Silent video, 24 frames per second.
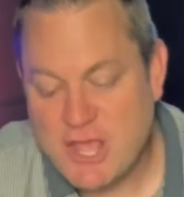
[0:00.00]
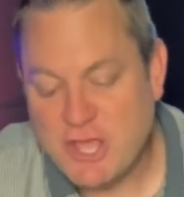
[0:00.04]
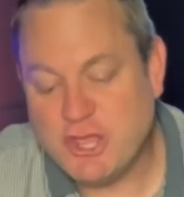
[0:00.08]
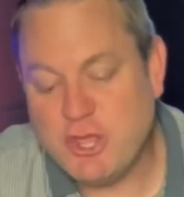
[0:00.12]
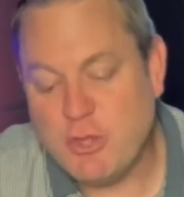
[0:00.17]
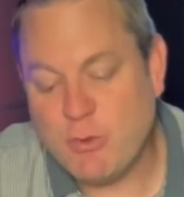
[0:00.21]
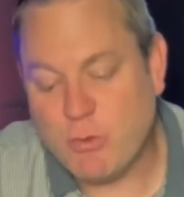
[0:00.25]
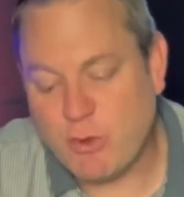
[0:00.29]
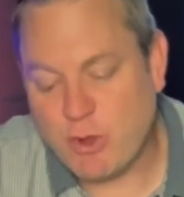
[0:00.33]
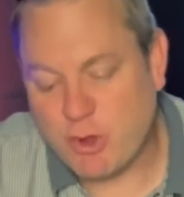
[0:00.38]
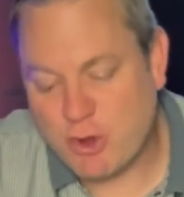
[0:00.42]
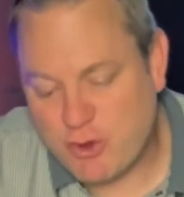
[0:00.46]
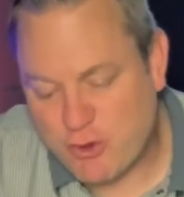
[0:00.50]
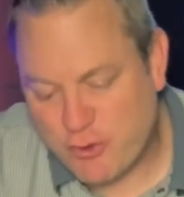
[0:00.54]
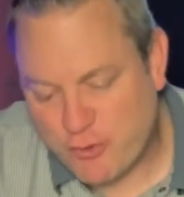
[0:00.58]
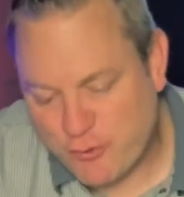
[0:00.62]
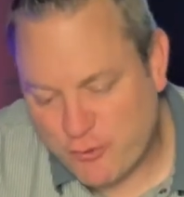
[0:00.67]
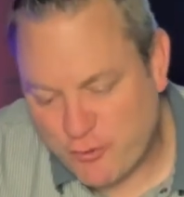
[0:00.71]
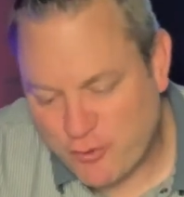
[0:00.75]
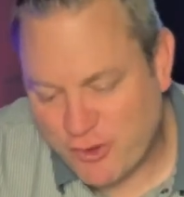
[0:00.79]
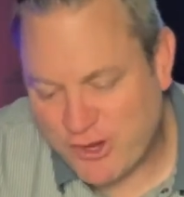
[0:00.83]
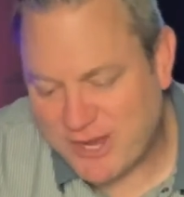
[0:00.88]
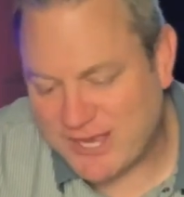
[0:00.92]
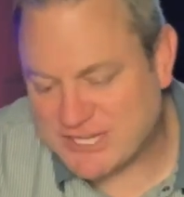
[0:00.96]
You will
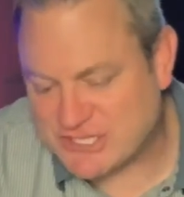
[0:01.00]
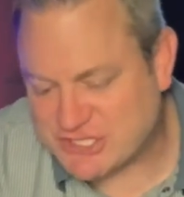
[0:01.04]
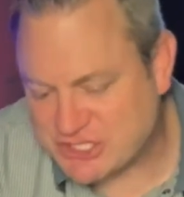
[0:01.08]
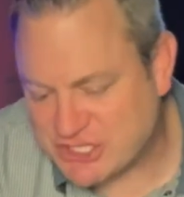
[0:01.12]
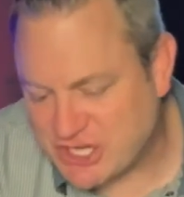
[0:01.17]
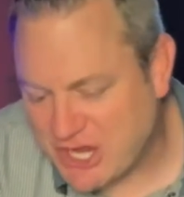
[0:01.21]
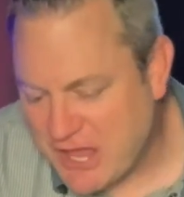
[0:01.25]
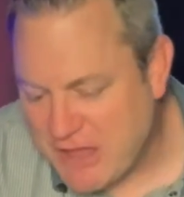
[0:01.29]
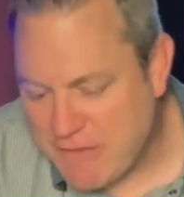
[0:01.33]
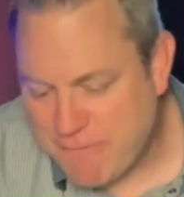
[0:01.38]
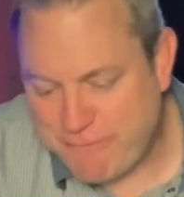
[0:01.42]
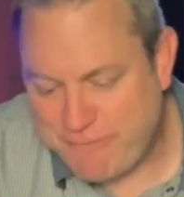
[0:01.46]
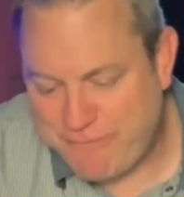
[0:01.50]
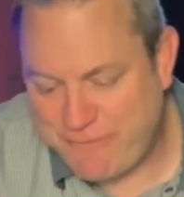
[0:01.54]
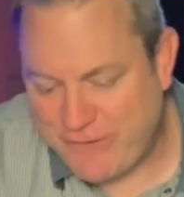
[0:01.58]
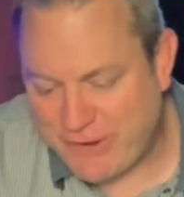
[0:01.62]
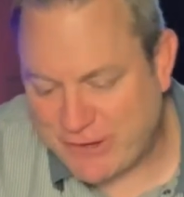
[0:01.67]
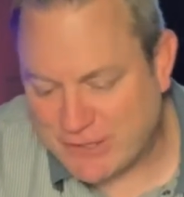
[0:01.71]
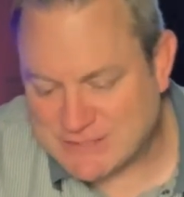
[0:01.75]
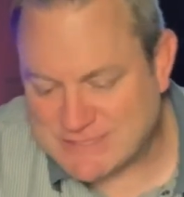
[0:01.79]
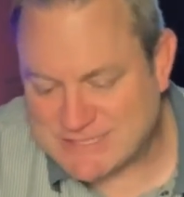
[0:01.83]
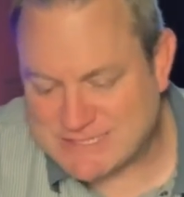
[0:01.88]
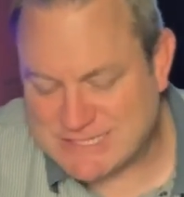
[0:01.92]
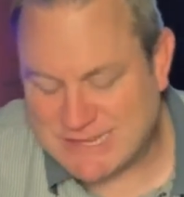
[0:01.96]
crush
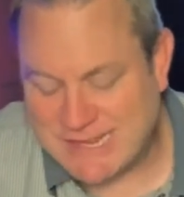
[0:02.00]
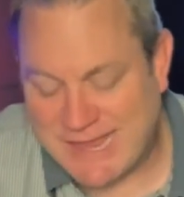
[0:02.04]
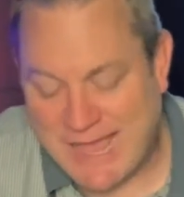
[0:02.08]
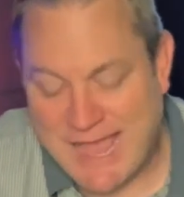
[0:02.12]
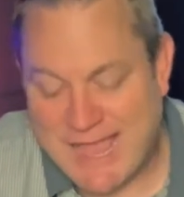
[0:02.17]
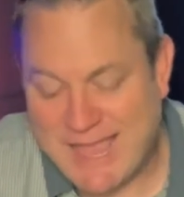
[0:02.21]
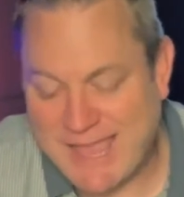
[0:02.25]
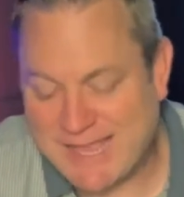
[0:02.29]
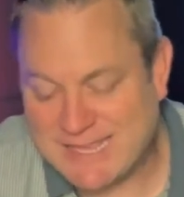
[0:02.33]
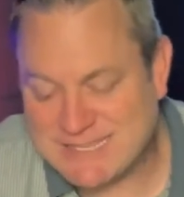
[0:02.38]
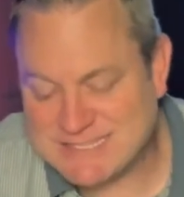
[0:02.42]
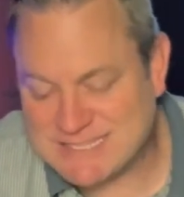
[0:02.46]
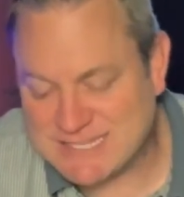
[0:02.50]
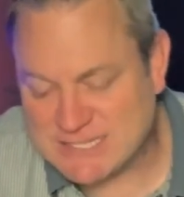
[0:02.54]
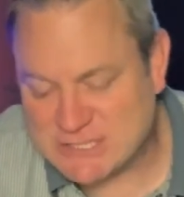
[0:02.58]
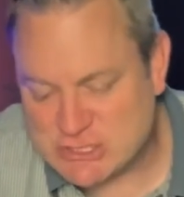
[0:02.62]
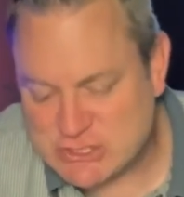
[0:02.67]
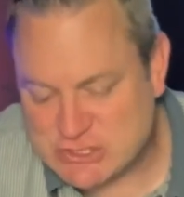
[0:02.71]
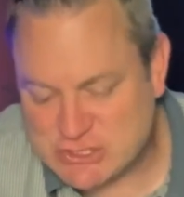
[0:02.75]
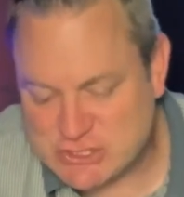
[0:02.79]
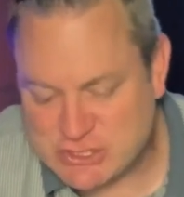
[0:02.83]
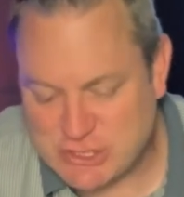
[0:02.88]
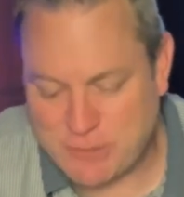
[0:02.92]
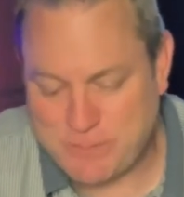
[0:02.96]
fierce lions and
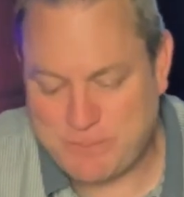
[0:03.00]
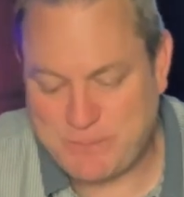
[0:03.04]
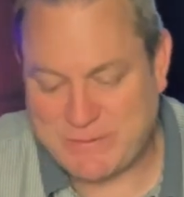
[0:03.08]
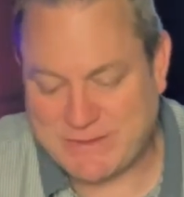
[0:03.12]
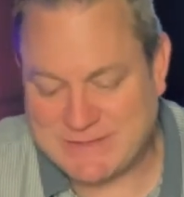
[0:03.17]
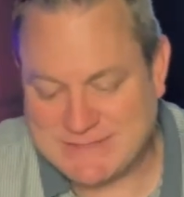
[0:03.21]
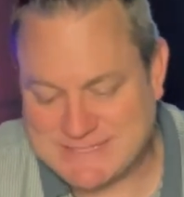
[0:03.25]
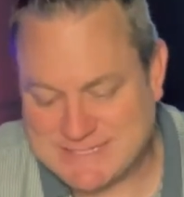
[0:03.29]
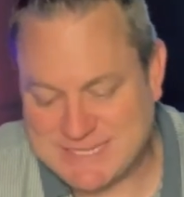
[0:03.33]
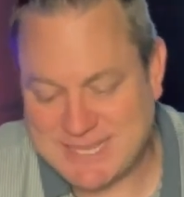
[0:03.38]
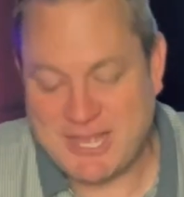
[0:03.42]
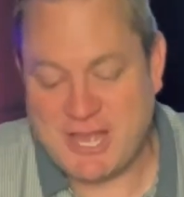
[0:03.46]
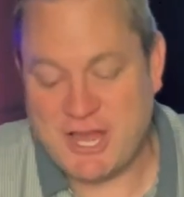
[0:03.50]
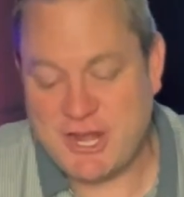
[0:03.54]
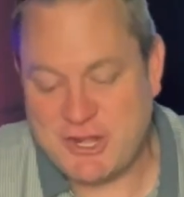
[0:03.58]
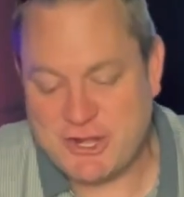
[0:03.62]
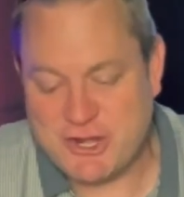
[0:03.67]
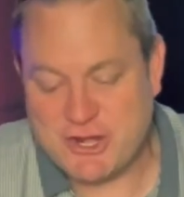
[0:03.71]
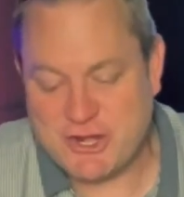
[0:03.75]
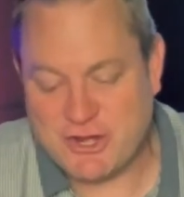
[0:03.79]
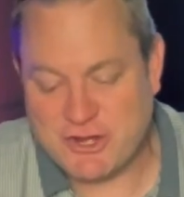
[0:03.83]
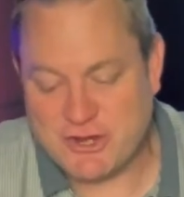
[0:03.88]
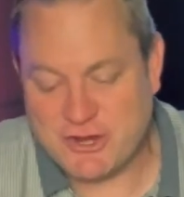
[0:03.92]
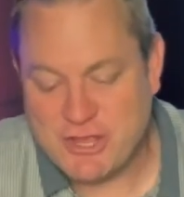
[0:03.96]
serpents
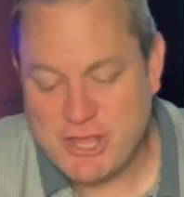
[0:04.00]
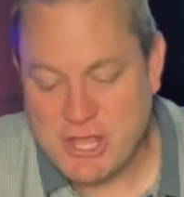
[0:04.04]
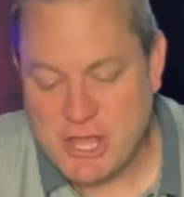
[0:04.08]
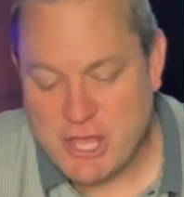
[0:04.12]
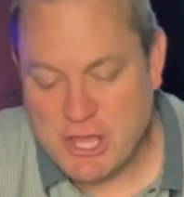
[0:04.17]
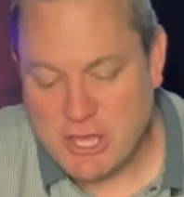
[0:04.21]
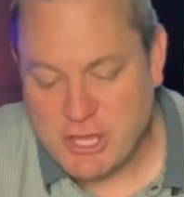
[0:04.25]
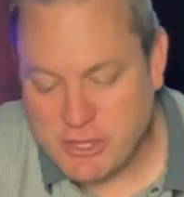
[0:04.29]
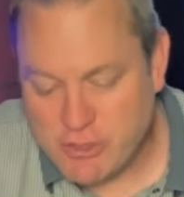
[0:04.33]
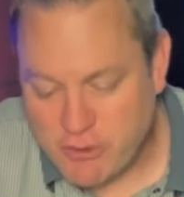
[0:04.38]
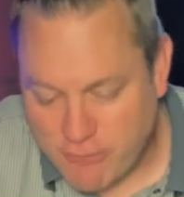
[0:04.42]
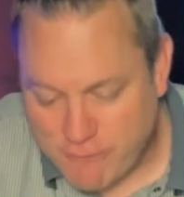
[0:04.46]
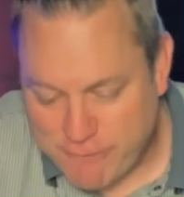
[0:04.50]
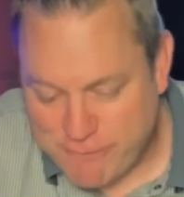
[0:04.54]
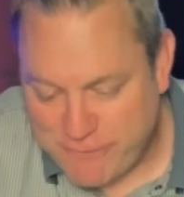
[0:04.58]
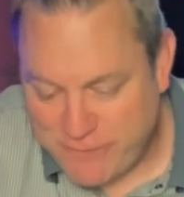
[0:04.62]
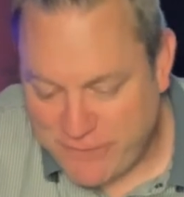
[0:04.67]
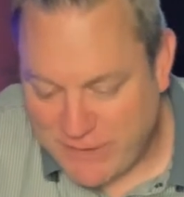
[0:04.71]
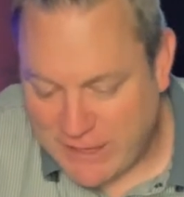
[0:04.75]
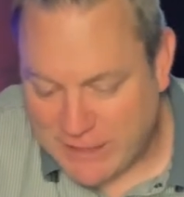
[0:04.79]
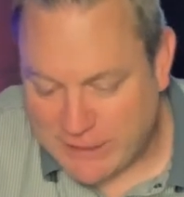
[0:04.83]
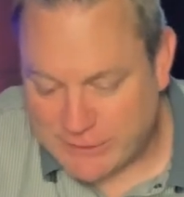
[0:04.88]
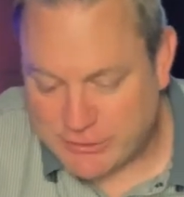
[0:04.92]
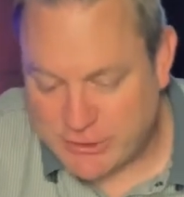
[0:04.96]
under your
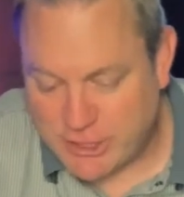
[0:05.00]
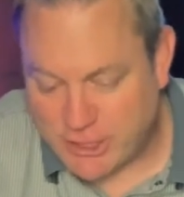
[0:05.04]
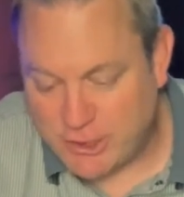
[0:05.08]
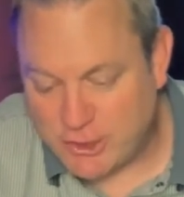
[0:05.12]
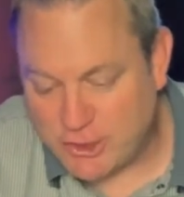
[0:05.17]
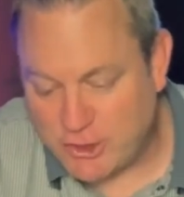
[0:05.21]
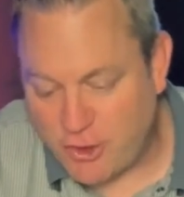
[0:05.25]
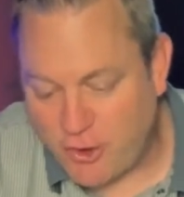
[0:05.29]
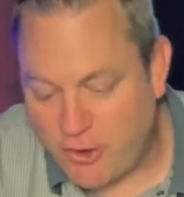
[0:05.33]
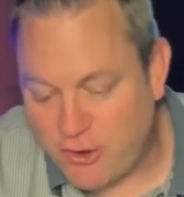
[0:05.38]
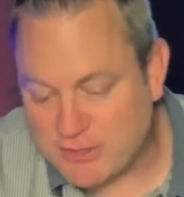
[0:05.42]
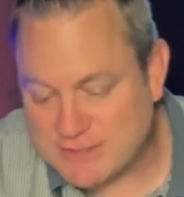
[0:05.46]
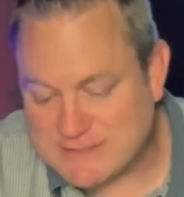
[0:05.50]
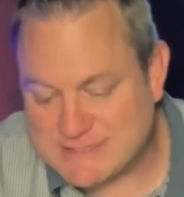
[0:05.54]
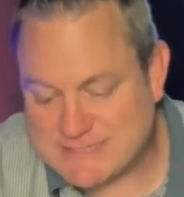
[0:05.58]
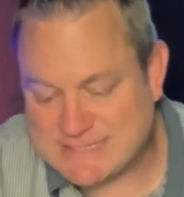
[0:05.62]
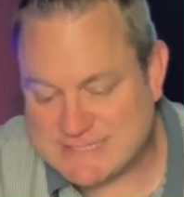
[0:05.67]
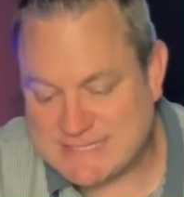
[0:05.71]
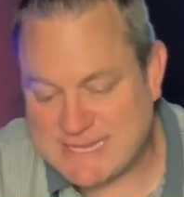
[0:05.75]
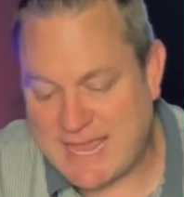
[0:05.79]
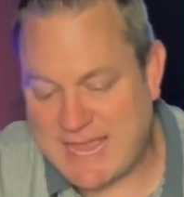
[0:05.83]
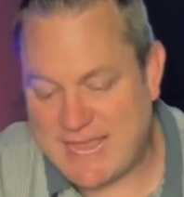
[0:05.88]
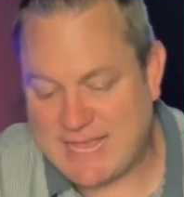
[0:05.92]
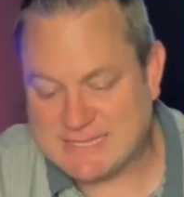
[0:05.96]
feet. The Lord
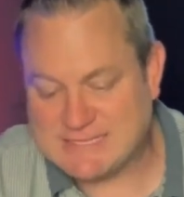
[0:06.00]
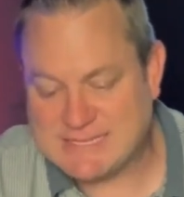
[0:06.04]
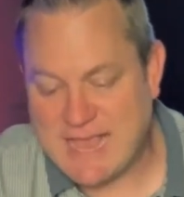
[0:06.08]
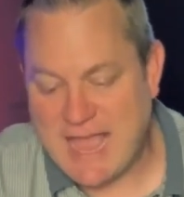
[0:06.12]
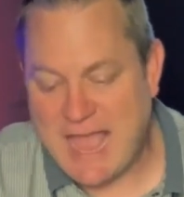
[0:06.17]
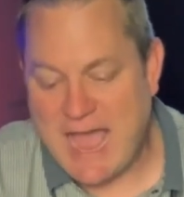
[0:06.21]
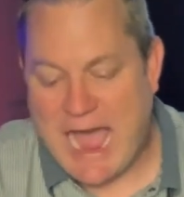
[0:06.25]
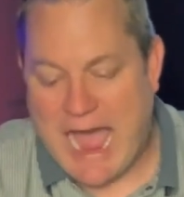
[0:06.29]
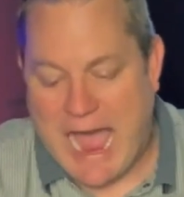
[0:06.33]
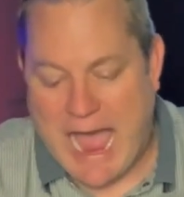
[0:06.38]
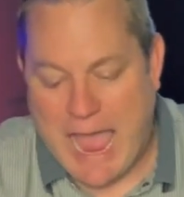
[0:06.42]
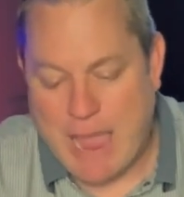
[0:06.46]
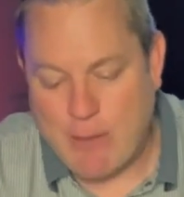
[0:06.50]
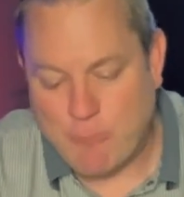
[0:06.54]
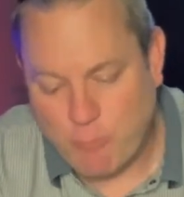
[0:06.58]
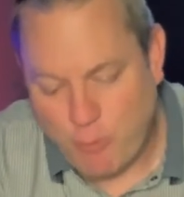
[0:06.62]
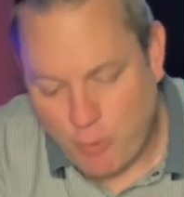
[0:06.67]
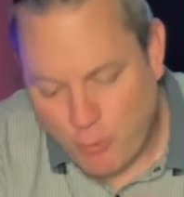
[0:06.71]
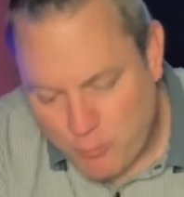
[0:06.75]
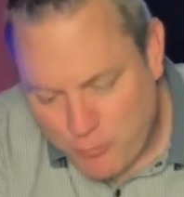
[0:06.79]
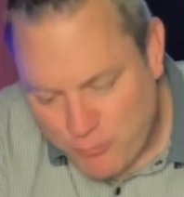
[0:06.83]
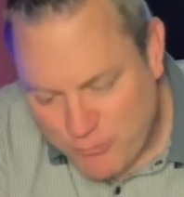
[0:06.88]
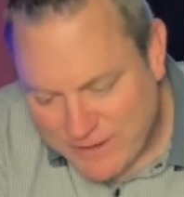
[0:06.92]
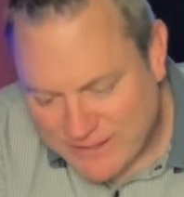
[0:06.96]
says, I
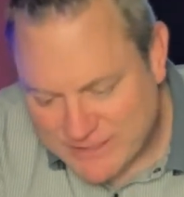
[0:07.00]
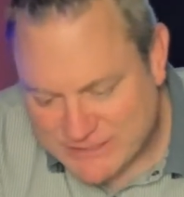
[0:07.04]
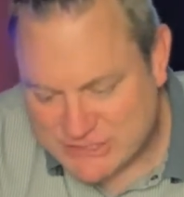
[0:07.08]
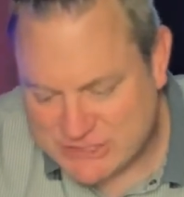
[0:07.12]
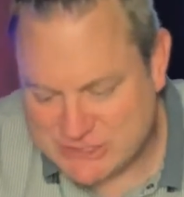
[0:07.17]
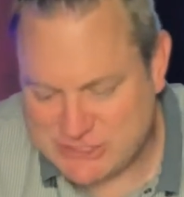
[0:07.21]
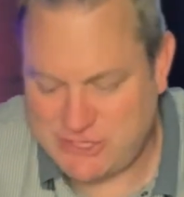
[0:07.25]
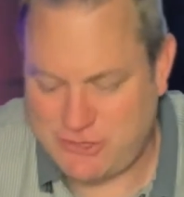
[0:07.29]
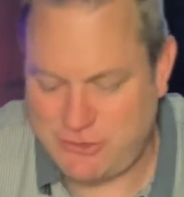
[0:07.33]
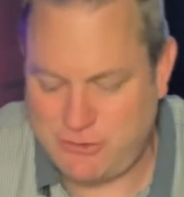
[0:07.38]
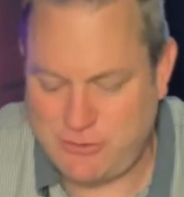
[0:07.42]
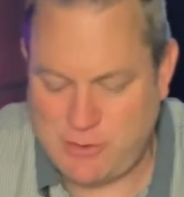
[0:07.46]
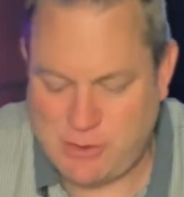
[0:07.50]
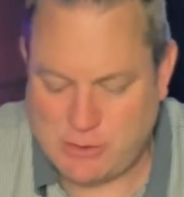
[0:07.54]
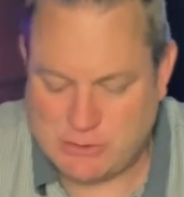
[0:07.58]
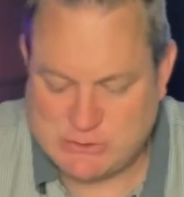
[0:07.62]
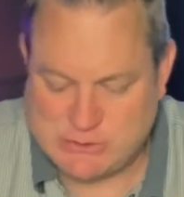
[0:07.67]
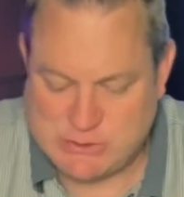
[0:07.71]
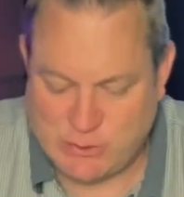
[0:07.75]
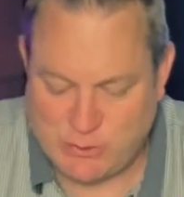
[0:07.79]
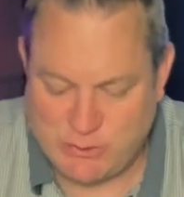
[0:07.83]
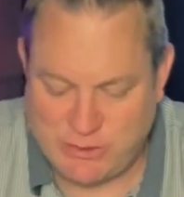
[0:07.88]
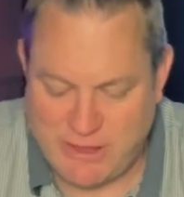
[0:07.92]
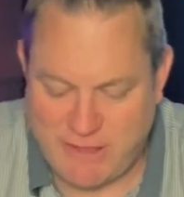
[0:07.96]
will rescue
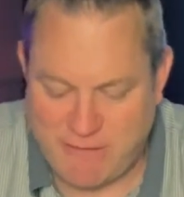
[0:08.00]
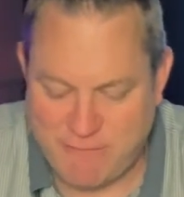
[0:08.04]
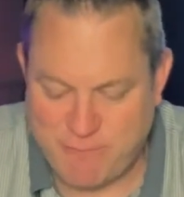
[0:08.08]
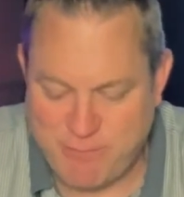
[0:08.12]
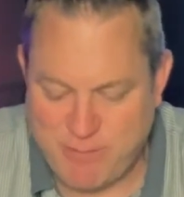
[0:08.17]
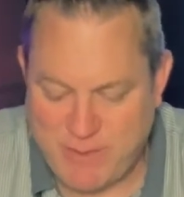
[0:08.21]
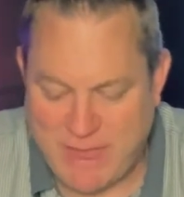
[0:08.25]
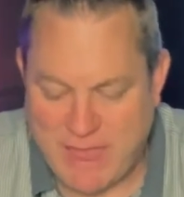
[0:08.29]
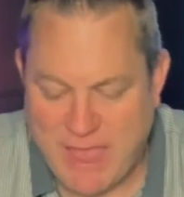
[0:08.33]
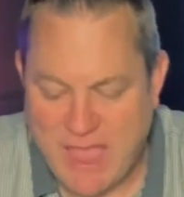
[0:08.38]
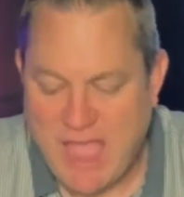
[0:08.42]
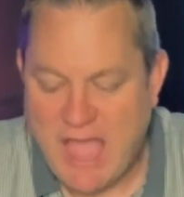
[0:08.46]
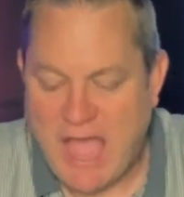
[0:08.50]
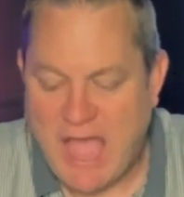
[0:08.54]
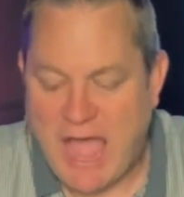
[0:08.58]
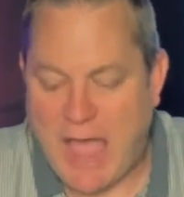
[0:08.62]
those who love me.